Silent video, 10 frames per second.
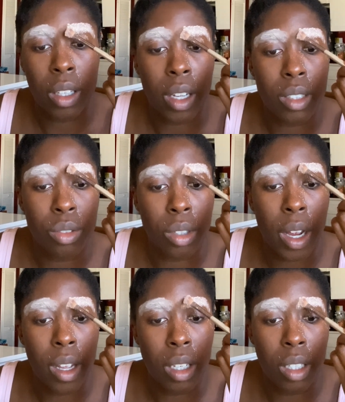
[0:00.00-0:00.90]
Okay,
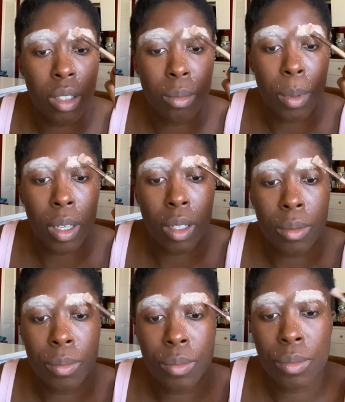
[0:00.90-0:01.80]
so you just
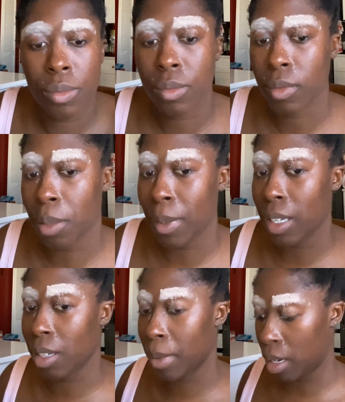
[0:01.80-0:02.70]
pack it on
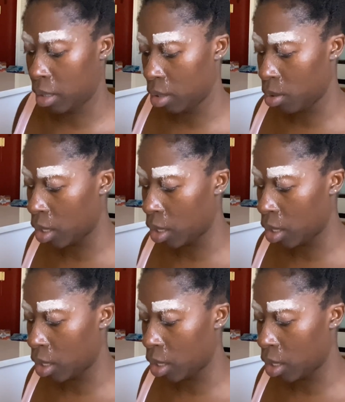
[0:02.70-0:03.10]
there, right?